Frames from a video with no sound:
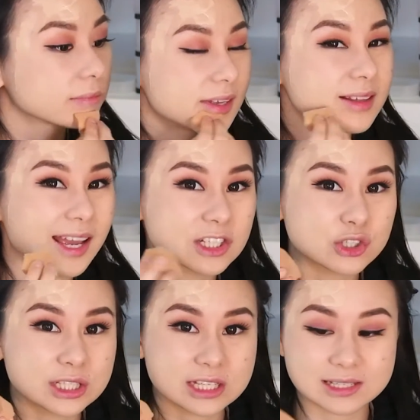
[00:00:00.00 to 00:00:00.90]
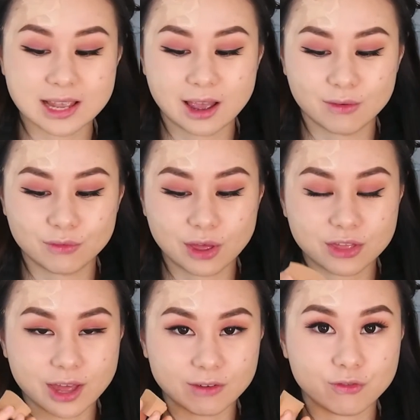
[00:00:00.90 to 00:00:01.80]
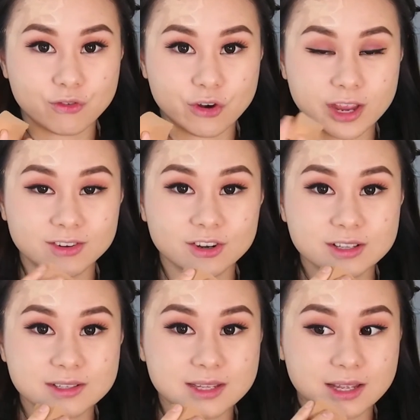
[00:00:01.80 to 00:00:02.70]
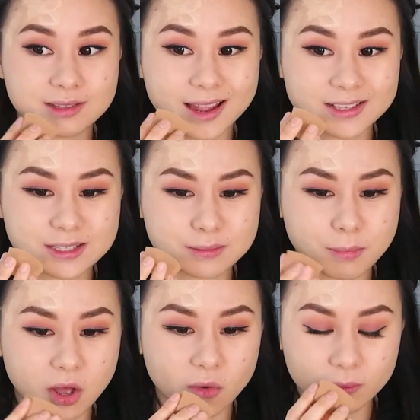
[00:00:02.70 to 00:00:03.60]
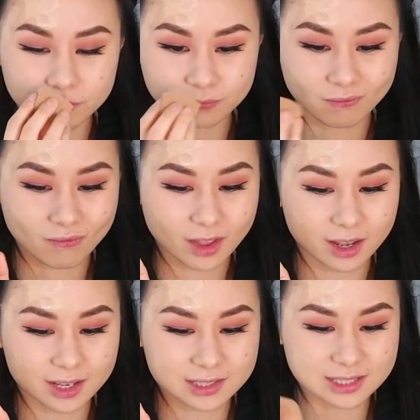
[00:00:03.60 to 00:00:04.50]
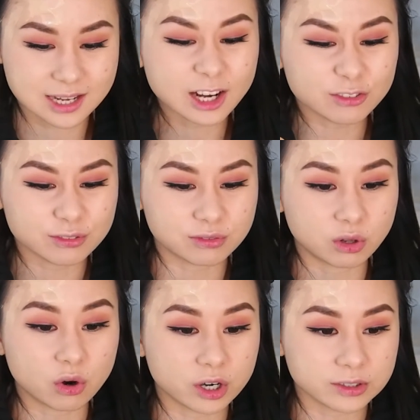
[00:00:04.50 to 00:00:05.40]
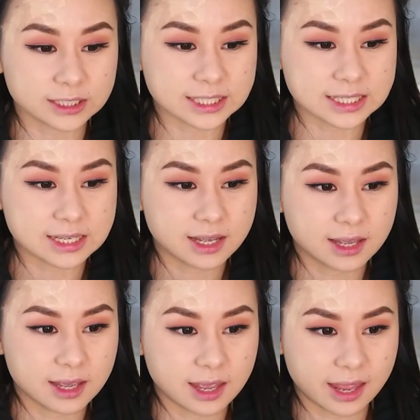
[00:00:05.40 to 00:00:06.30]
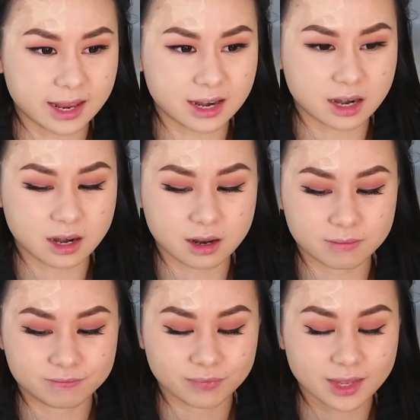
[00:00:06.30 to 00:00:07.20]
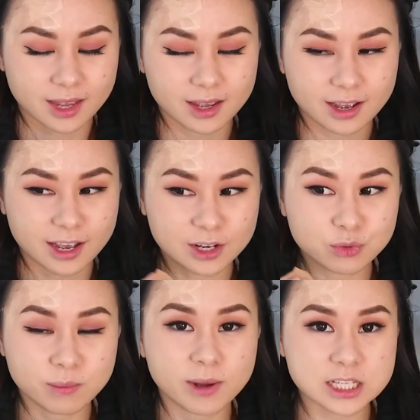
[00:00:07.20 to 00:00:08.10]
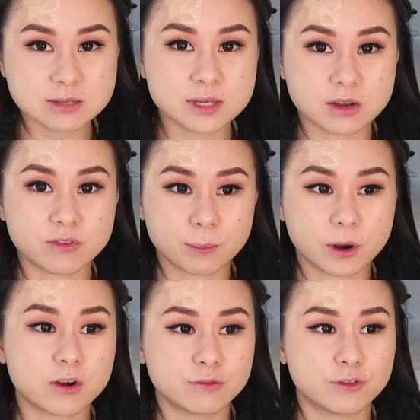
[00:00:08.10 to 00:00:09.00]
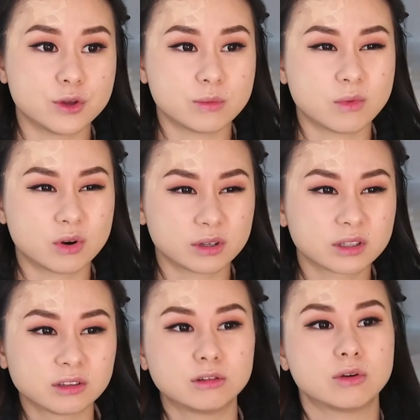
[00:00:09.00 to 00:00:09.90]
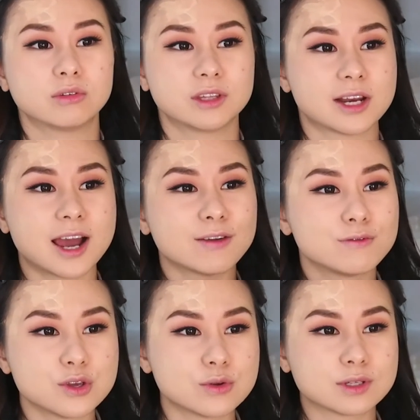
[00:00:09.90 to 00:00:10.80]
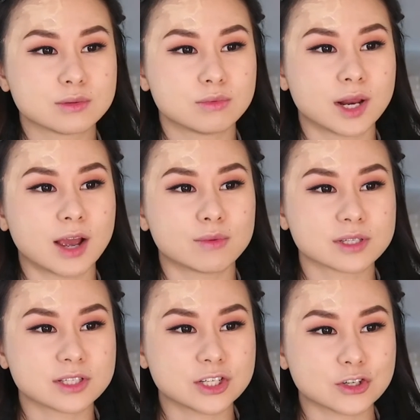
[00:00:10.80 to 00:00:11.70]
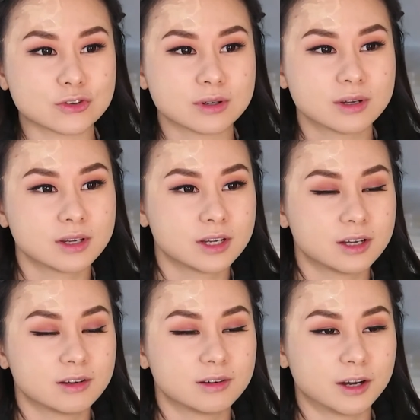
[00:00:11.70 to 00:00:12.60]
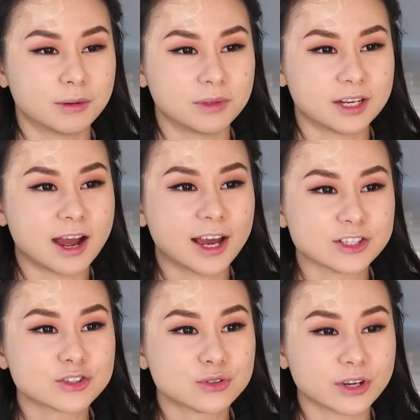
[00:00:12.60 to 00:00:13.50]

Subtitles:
It actually does have that fragrance and that smell. It's kind of florally, and it reminds me of a perfume or a cologne that I've used when I was still in high school.